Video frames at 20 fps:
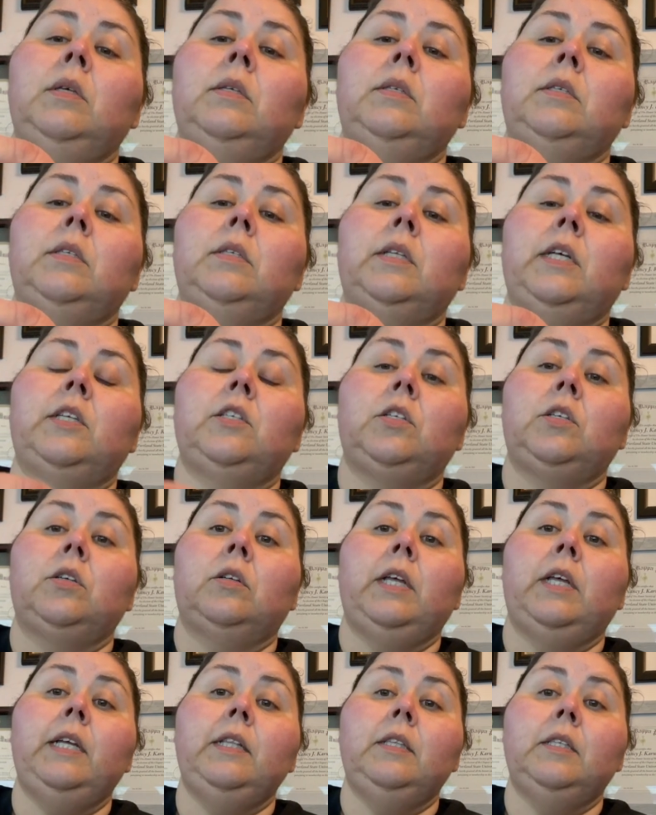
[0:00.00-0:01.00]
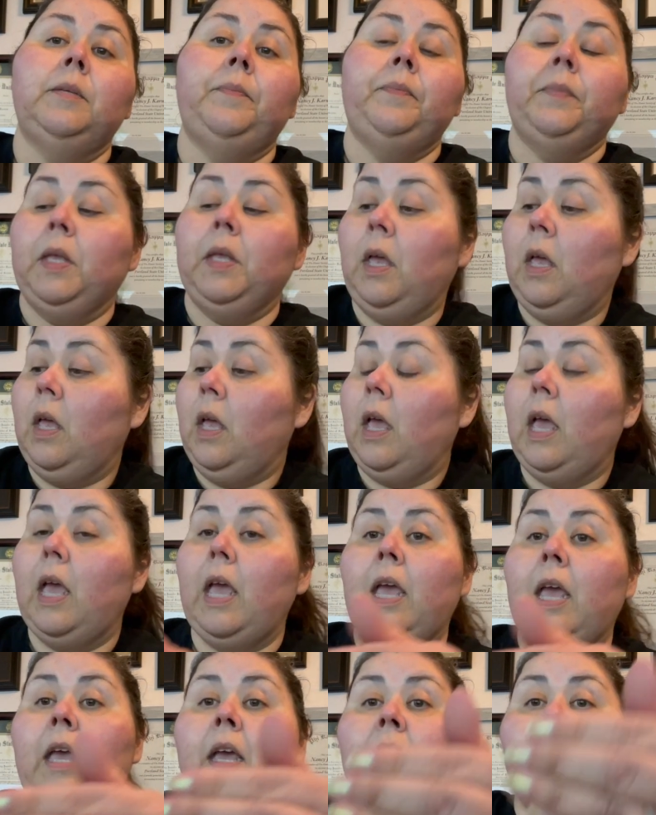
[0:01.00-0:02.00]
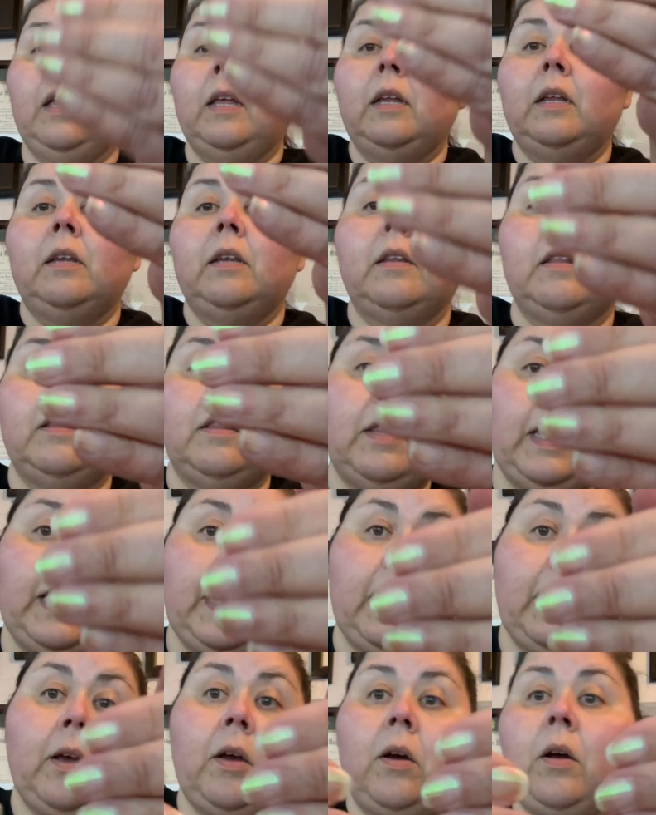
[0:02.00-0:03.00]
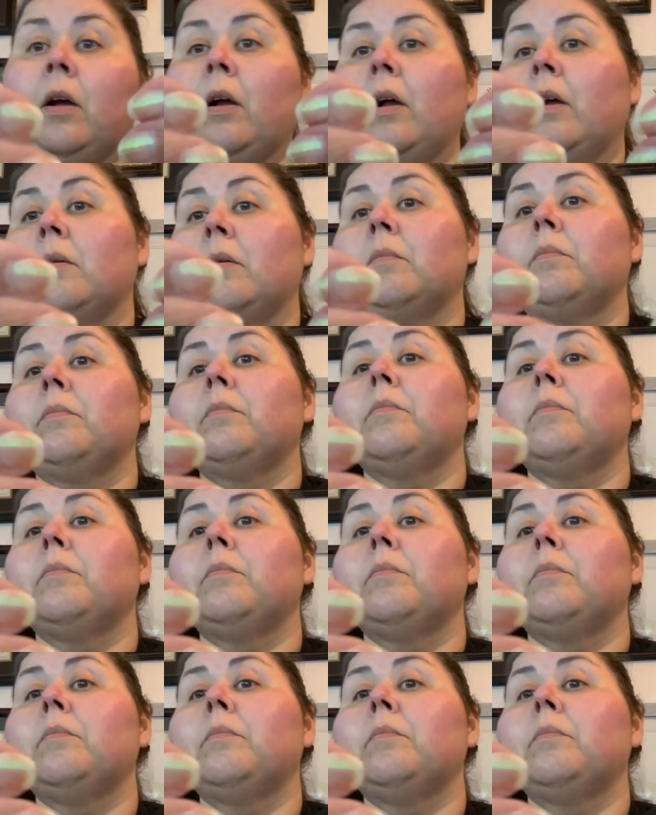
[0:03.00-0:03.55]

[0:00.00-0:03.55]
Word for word: Celestial Lights, and they are